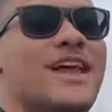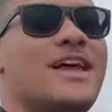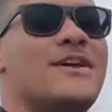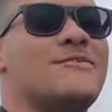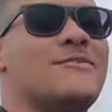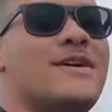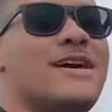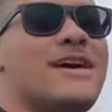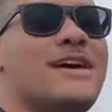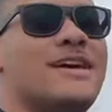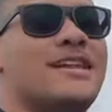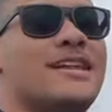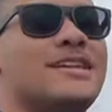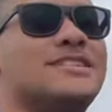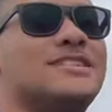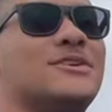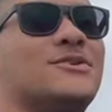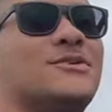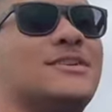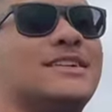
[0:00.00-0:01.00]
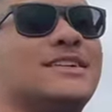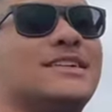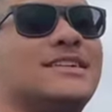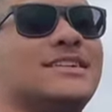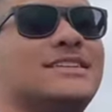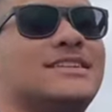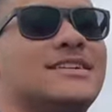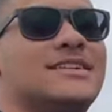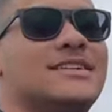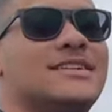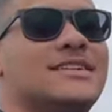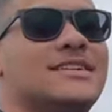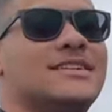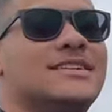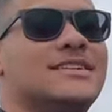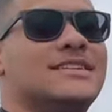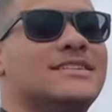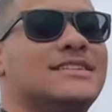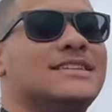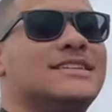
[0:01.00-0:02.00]
Hey, man, I still want to get
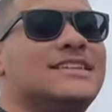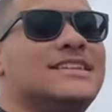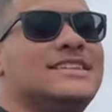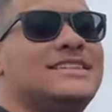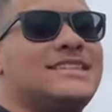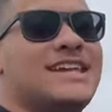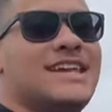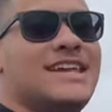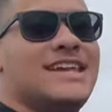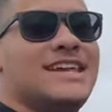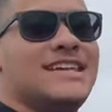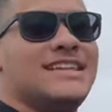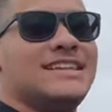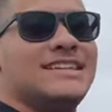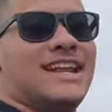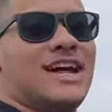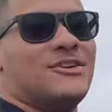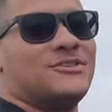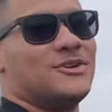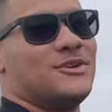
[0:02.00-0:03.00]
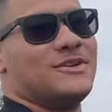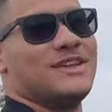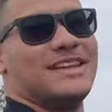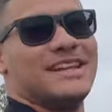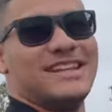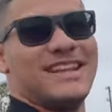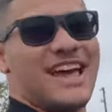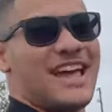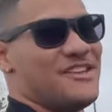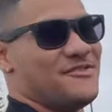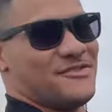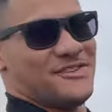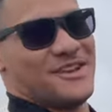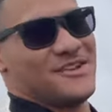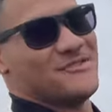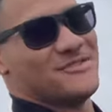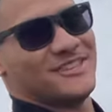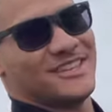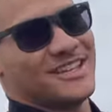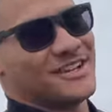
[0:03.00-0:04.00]
the keychain, and I was going to get a knife and
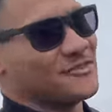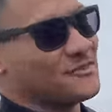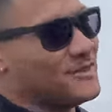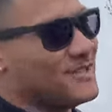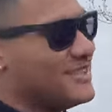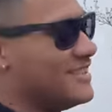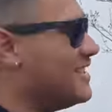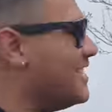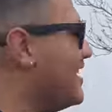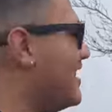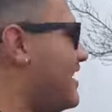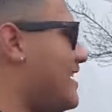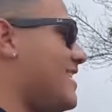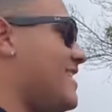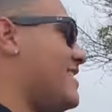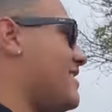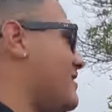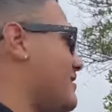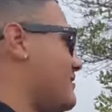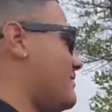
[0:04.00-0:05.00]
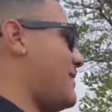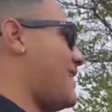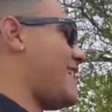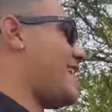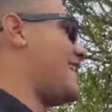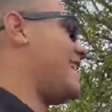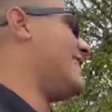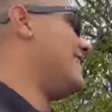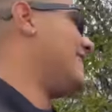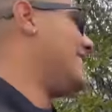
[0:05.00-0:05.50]
everything. Man.